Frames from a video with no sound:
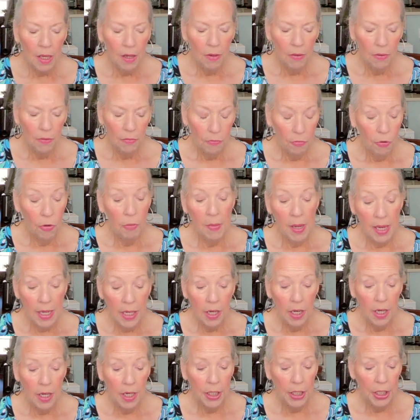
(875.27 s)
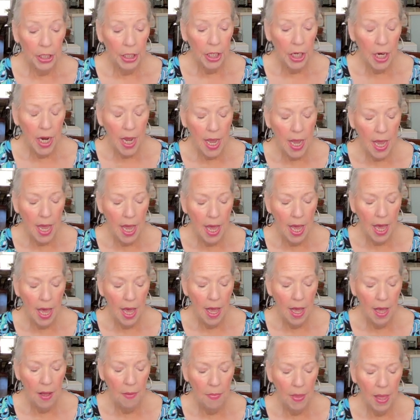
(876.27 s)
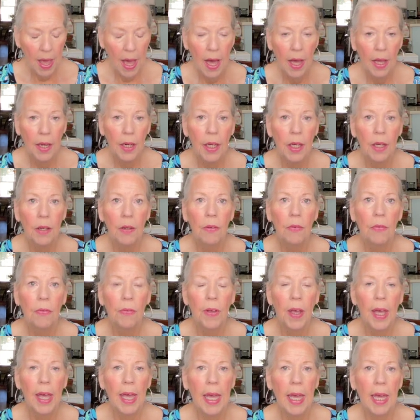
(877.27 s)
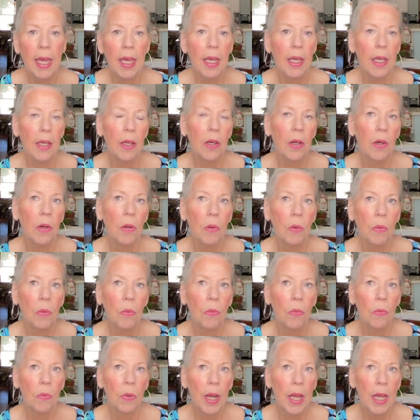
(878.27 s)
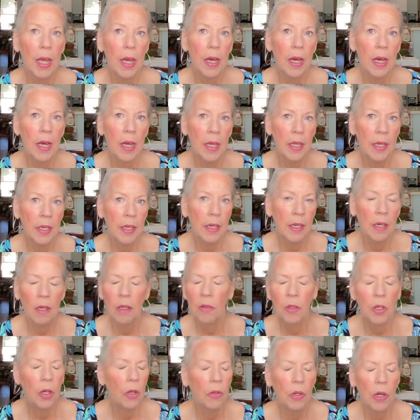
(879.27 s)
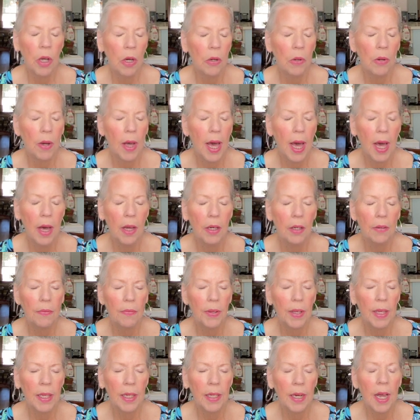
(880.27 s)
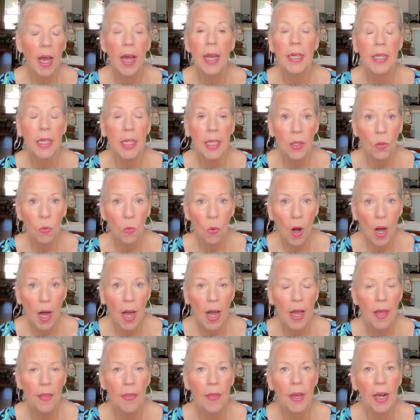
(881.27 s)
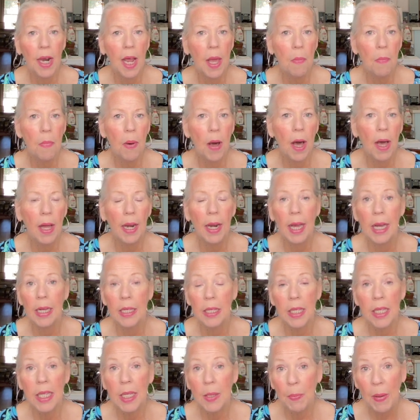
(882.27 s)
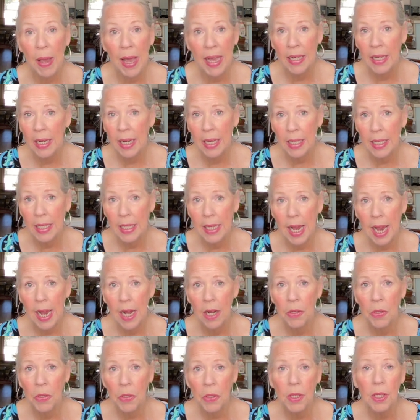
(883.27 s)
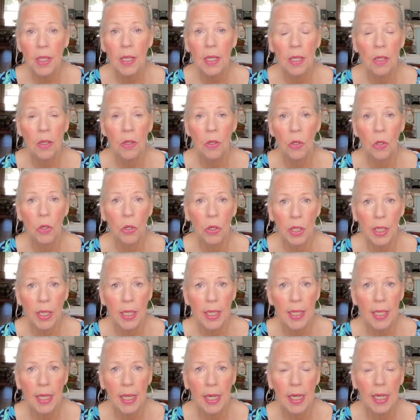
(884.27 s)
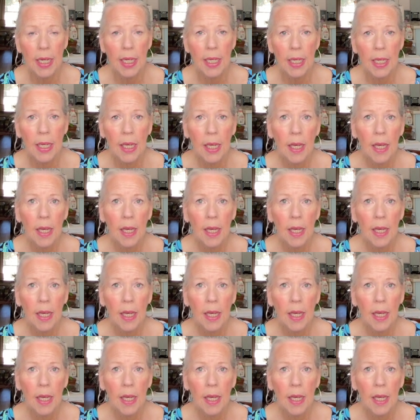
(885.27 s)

for my daughter out of a rayon, out of an ITY that I bought at Spandex House in New York City